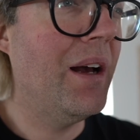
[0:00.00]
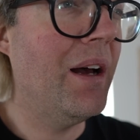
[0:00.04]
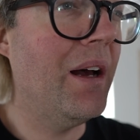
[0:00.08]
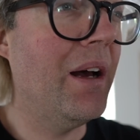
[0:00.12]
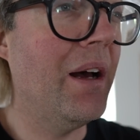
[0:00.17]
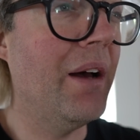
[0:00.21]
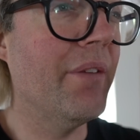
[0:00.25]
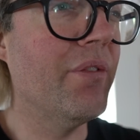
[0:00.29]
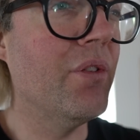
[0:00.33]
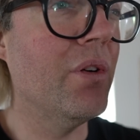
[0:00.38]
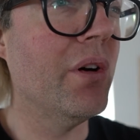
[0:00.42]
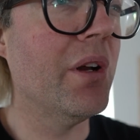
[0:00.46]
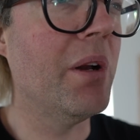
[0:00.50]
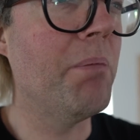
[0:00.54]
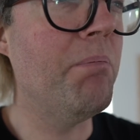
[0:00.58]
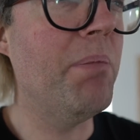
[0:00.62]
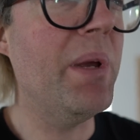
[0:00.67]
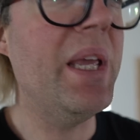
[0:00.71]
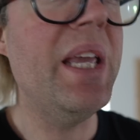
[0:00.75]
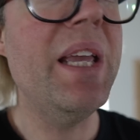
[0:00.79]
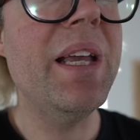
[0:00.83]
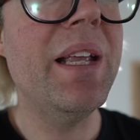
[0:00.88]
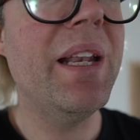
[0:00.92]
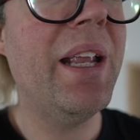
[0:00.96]
I've got a
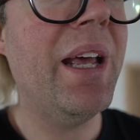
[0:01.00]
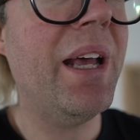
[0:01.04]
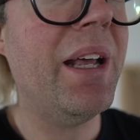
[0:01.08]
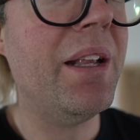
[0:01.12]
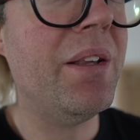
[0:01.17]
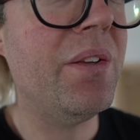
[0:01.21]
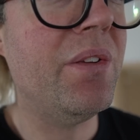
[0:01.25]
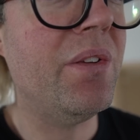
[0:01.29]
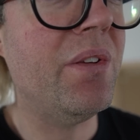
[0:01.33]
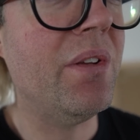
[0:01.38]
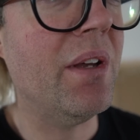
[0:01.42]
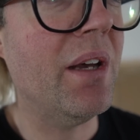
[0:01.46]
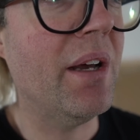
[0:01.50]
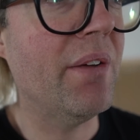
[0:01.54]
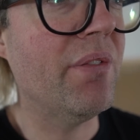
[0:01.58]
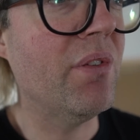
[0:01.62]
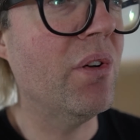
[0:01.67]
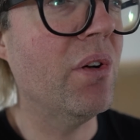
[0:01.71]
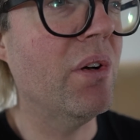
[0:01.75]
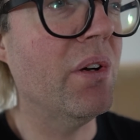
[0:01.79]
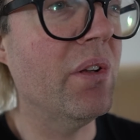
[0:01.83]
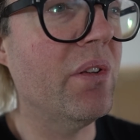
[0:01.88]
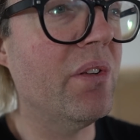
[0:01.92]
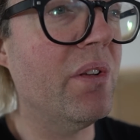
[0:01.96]
Pianet, I've
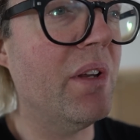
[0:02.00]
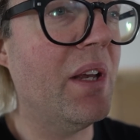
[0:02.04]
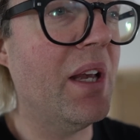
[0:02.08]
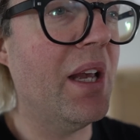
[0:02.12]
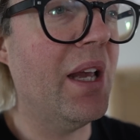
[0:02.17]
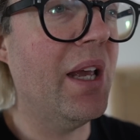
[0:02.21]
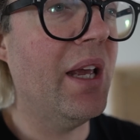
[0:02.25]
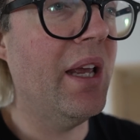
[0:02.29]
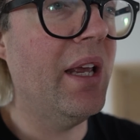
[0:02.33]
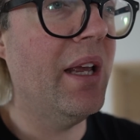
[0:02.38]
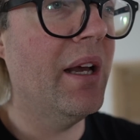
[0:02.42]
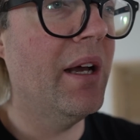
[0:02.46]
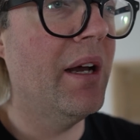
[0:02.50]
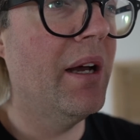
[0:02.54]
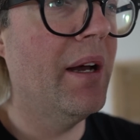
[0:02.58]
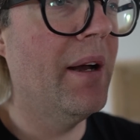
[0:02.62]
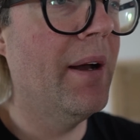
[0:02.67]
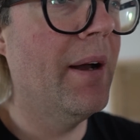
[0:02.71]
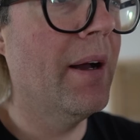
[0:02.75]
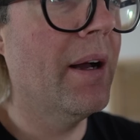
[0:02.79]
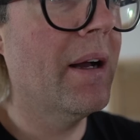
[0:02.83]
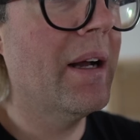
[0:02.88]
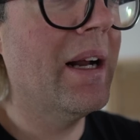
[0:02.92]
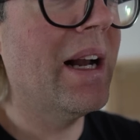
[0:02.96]
got a
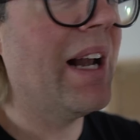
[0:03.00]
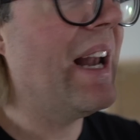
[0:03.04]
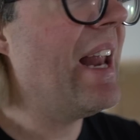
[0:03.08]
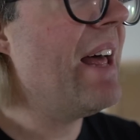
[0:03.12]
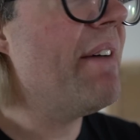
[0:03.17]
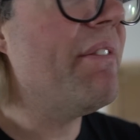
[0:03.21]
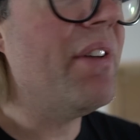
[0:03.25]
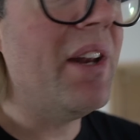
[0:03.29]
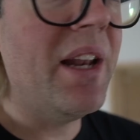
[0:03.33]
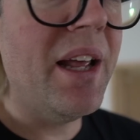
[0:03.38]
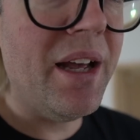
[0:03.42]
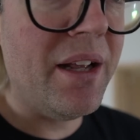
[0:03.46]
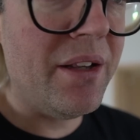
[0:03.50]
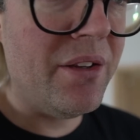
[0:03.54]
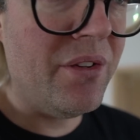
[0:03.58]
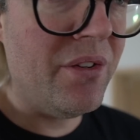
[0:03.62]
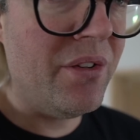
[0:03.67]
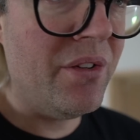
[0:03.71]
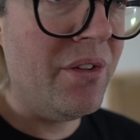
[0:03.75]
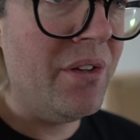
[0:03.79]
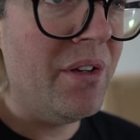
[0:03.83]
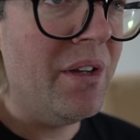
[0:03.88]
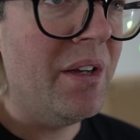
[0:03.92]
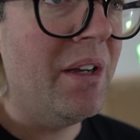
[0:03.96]
Clavinet.